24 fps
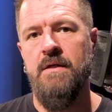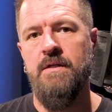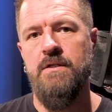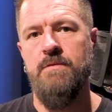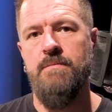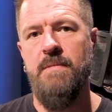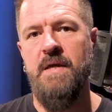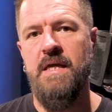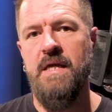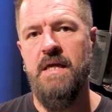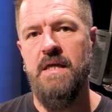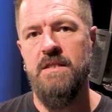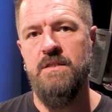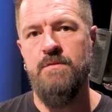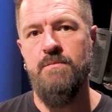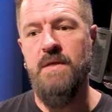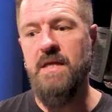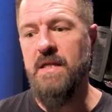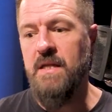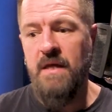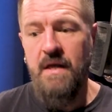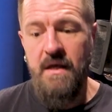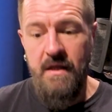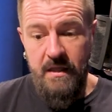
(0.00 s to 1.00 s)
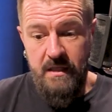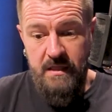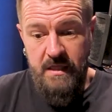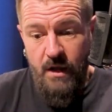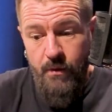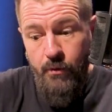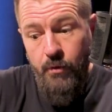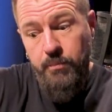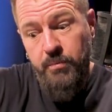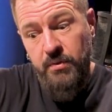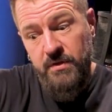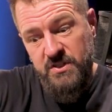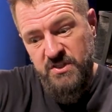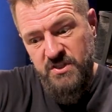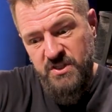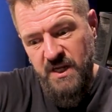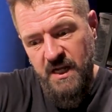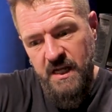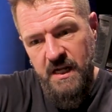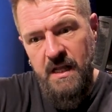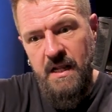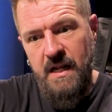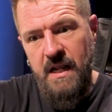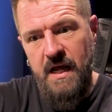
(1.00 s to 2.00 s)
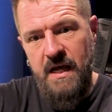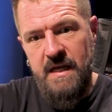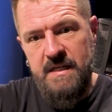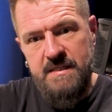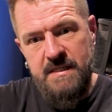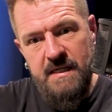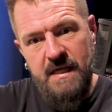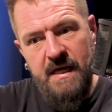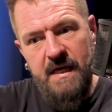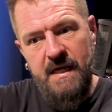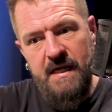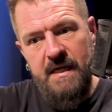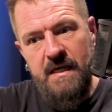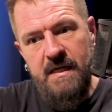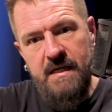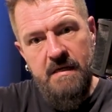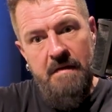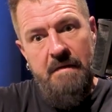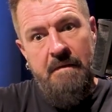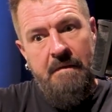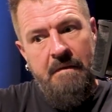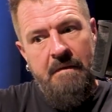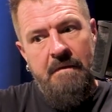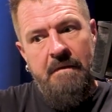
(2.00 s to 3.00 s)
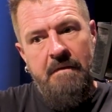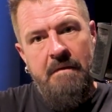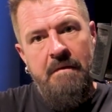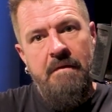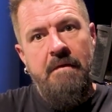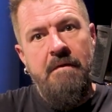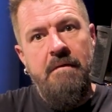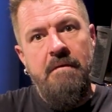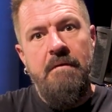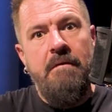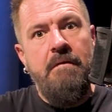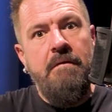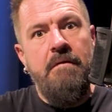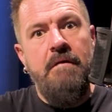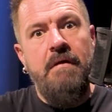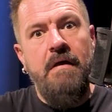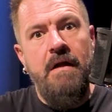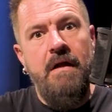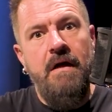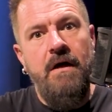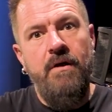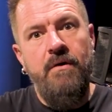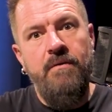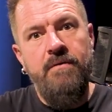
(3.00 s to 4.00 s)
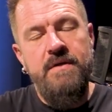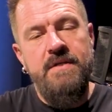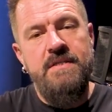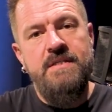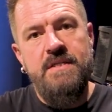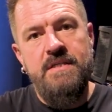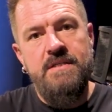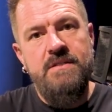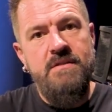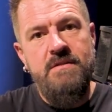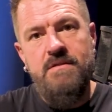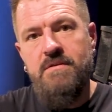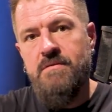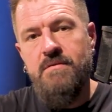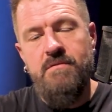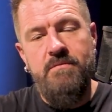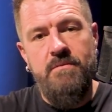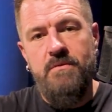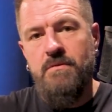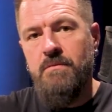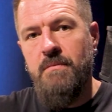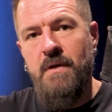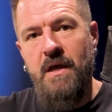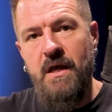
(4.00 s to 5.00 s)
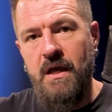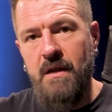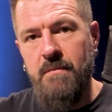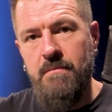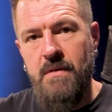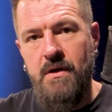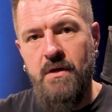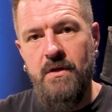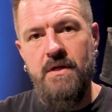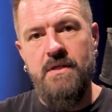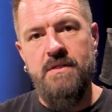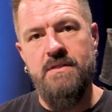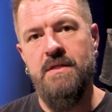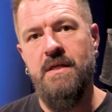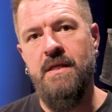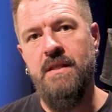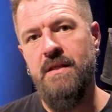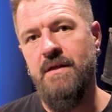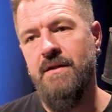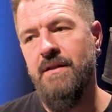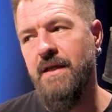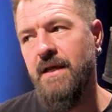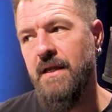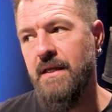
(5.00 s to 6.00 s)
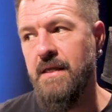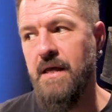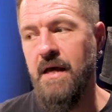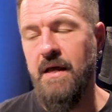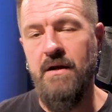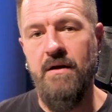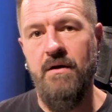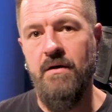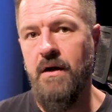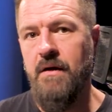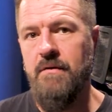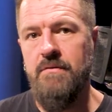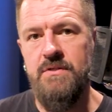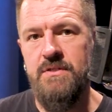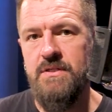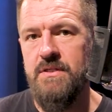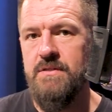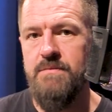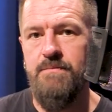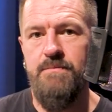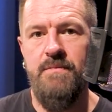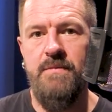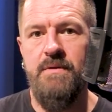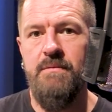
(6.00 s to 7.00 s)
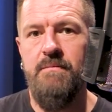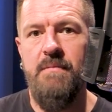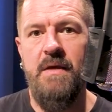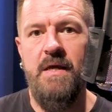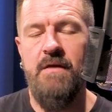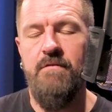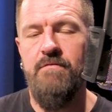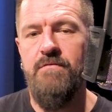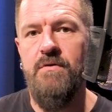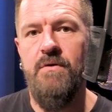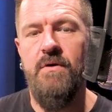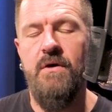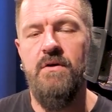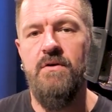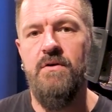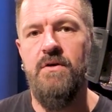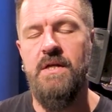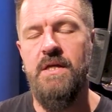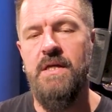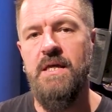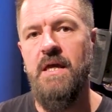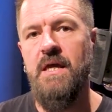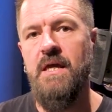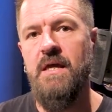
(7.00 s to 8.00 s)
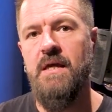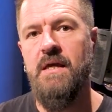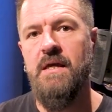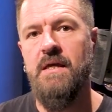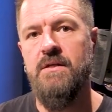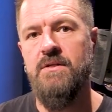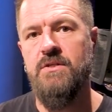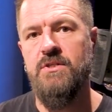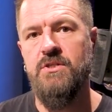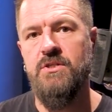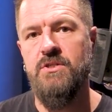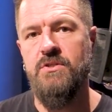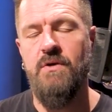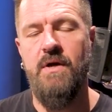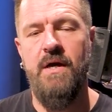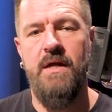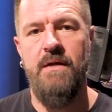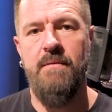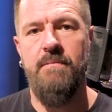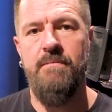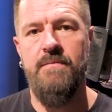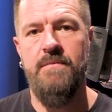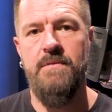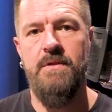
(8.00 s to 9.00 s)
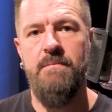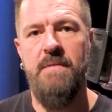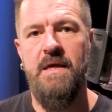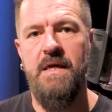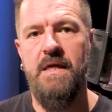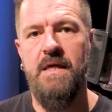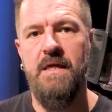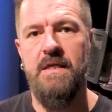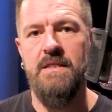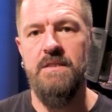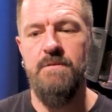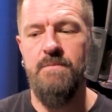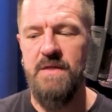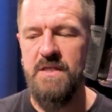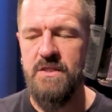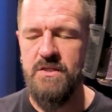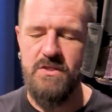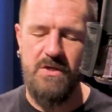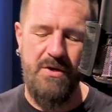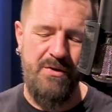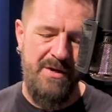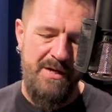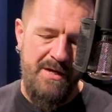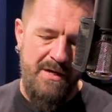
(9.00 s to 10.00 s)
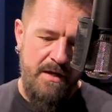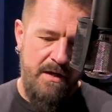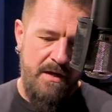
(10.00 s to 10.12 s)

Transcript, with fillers: to make ends meet. Like, they were presented as like, you know, this is, you're making millions. And they're like, yeah, no, I was just making a few hundred a gig and just trying to, to make ends meet. So